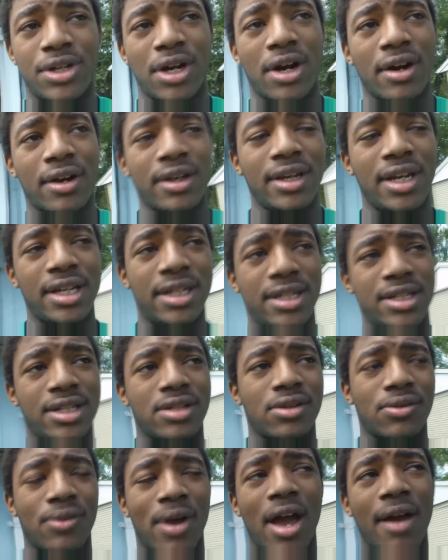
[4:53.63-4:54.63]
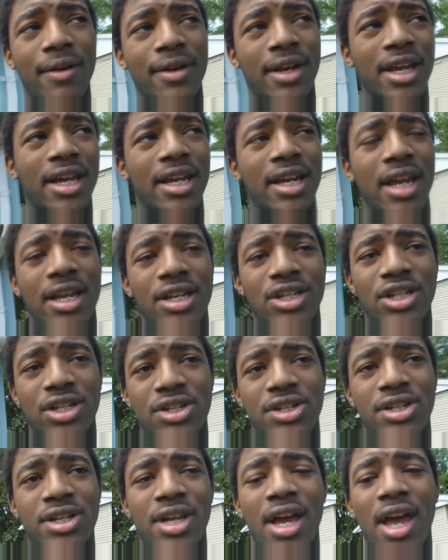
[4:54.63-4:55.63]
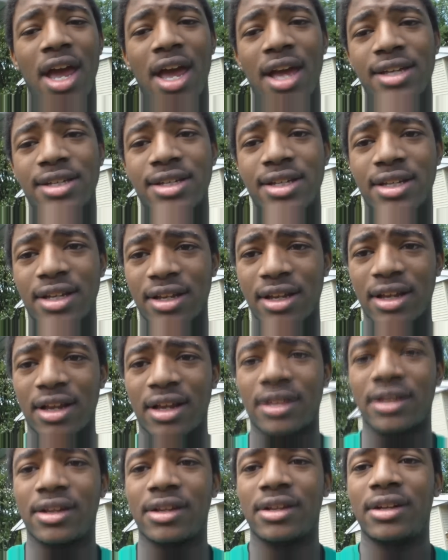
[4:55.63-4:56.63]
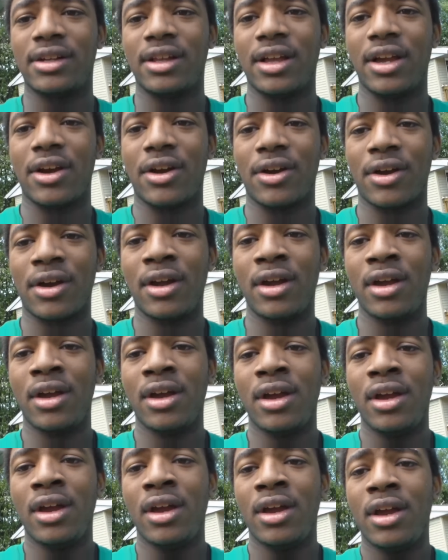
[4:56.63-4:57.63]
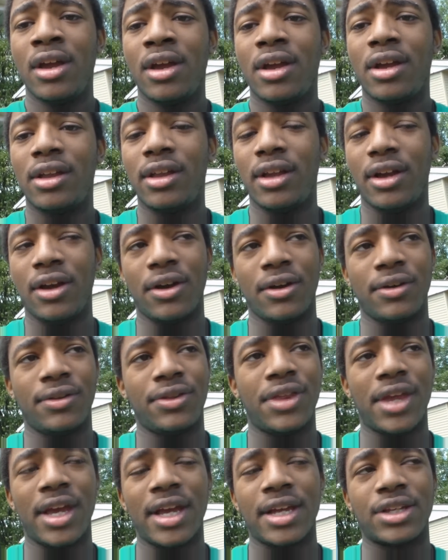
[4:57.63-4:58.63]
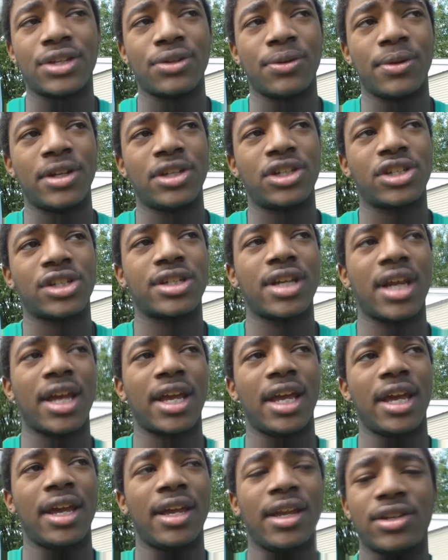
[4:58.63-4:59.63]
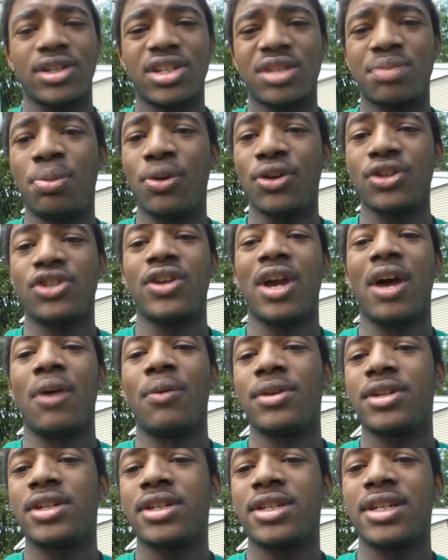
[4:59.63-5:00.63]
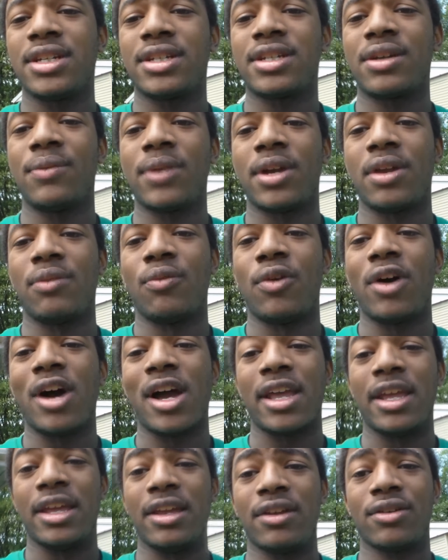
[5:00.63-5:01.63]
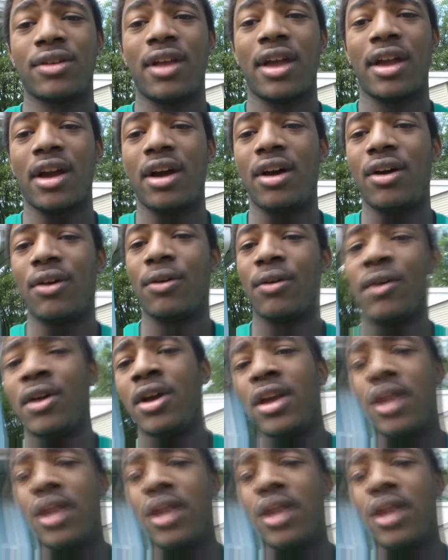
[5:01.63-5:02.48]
darkness surrounding it. It just has a clear thing to it. It's just it just points you out. Once you see someone in white, you're like, oh,